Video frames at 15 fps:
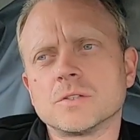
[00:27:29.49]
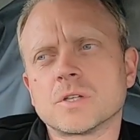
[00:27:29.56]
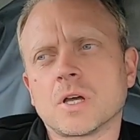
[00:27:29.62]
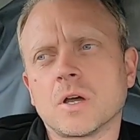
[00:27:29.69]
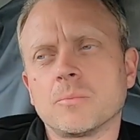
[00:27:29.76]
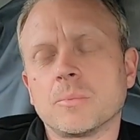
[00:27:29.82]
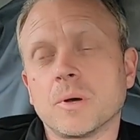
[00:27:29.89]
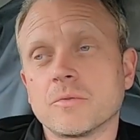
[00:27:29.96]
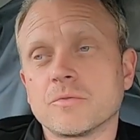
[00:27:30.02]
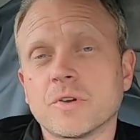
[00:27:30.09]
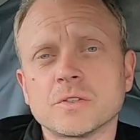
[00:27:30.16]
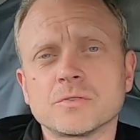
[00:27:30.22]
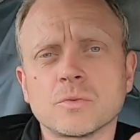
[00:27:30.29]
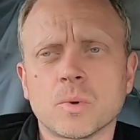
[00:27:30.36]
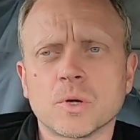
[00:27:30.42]
So, but
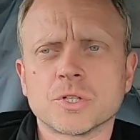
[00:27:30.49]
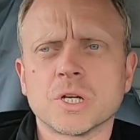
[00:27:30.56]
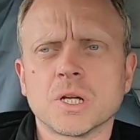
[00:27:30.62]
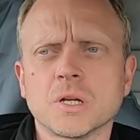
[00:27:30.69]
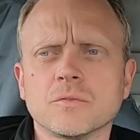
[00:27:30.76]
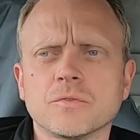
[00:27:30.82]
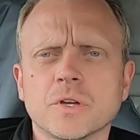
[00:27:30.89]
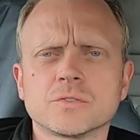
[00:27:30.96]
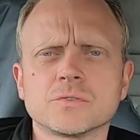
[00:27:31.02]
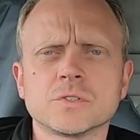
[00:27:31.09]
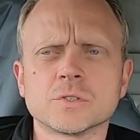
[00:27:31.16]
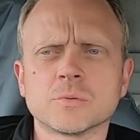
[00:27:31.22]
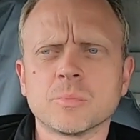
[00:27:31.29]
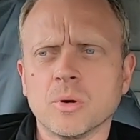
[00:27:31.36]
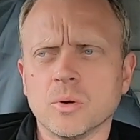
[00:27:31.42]
thanks for watching, thanks for your
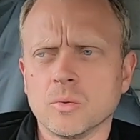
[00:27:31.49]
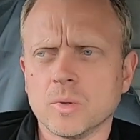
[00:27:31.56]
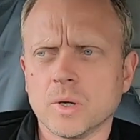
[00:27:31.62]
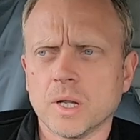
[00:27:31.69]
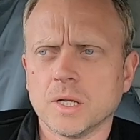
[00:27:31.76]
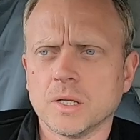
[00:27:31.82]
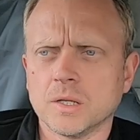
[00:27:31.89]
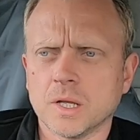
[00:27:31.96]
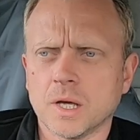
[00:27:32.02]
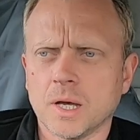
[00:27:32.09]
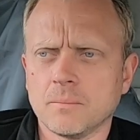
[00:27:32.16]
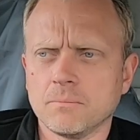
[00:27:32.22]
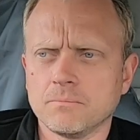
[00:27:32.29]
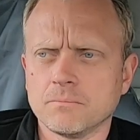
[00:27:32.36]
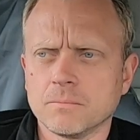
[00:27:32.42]
support, and
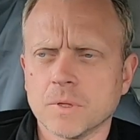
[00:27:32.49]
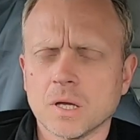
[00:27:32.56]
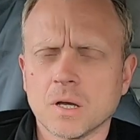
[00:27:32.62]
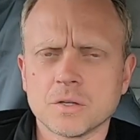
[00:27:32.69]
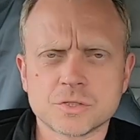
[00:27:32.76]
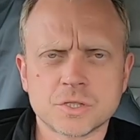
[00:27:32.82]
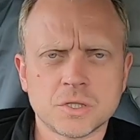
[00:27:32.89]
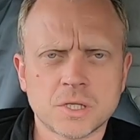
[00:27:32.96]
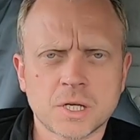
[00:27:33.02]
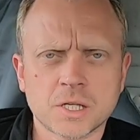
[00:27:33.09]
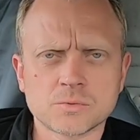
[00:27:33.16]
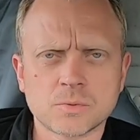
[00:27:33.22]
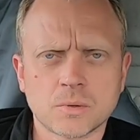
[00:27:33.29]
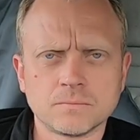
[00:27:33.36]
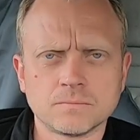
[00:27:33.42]
I'll see you in the
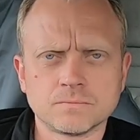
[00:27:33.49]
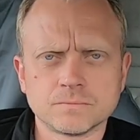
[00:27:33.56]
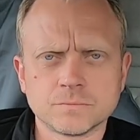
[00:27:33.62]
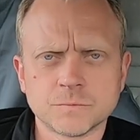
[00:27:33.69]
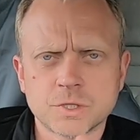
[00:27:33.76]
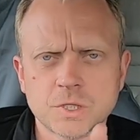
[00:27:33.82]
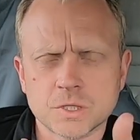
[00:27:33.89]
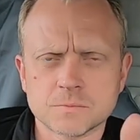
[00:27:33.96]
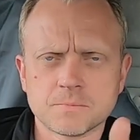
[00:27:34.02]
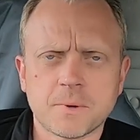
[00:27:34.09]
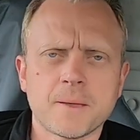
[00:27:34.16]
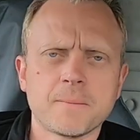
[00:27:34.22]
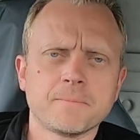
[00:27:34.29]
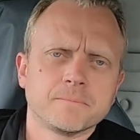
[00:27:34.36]
next one. Cheers, bye.